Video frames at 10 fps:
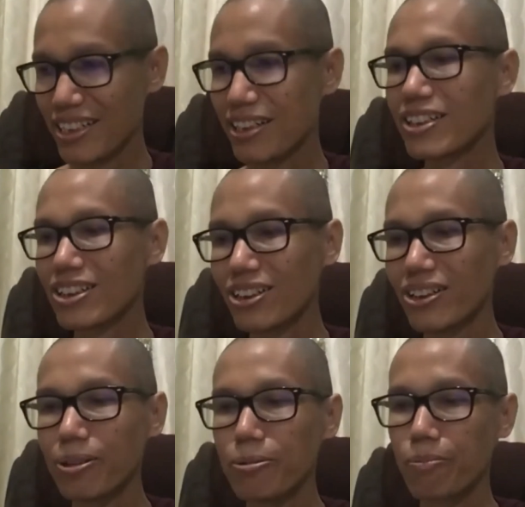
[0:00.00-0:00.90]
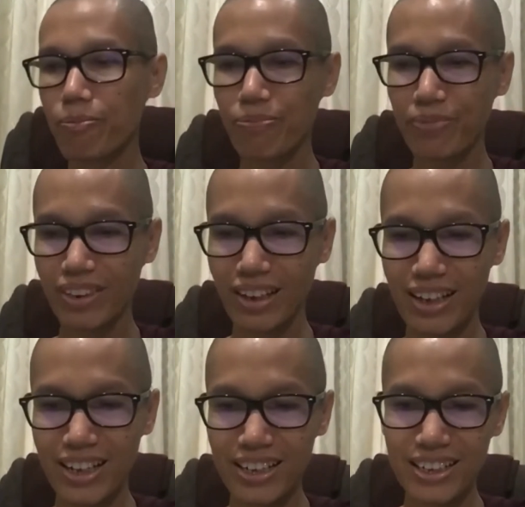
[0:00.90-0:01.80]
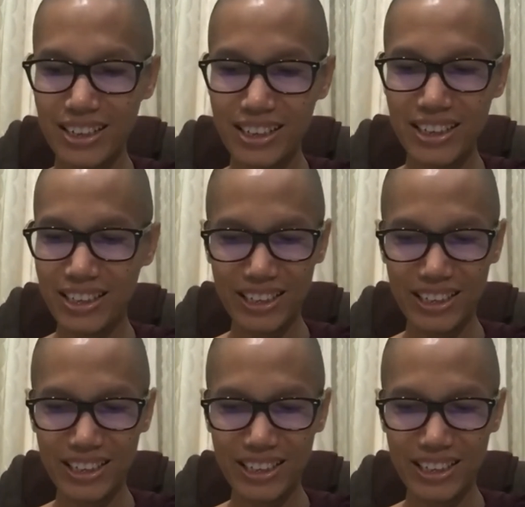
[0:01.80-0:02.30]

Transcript: So this is